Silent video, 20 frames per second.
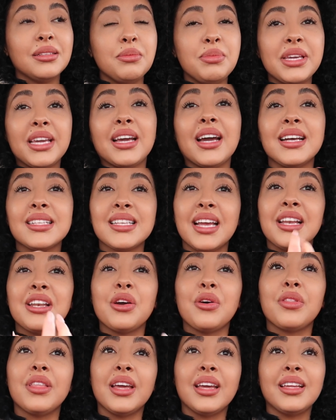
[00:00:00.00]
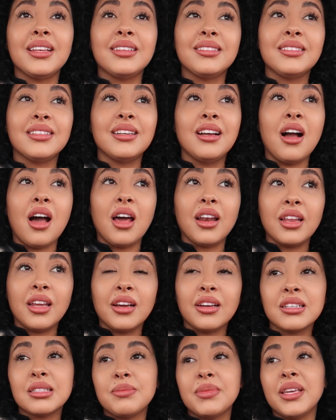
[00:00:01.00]
because I know that God
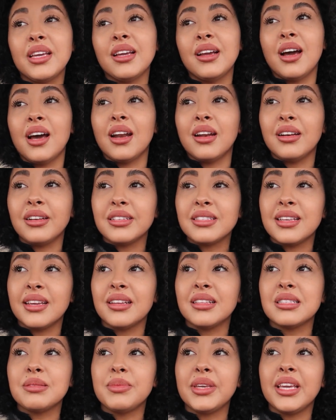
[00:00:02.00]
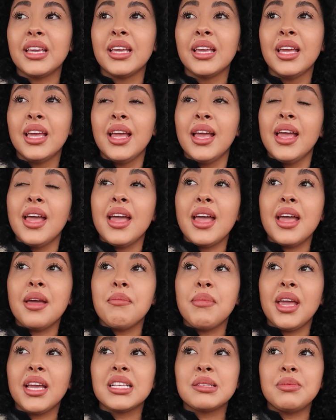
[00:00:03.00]
hears me and God understands me, it
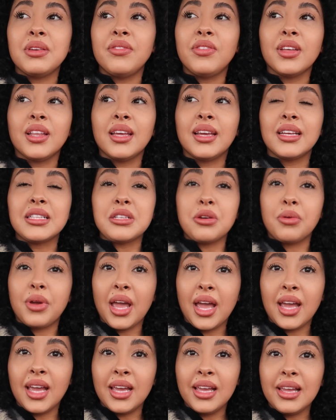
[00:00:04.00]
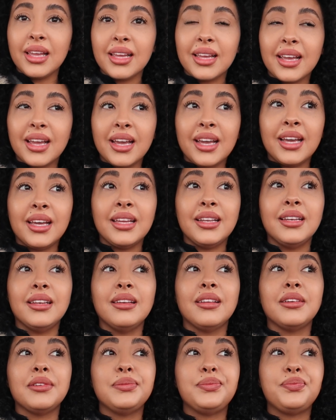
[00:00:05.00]
makes me feel like it's okay,
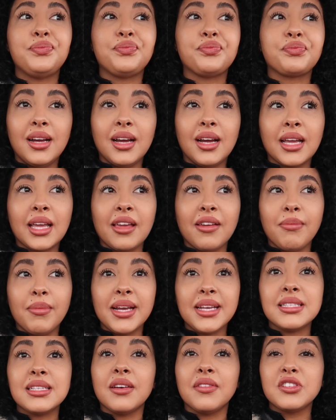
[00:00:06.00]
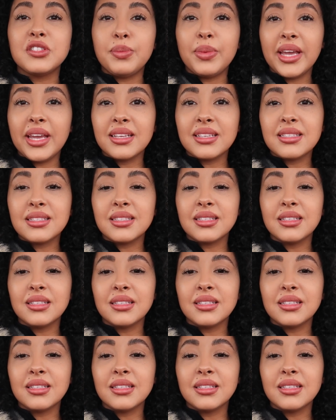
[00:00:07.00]
and I give myself space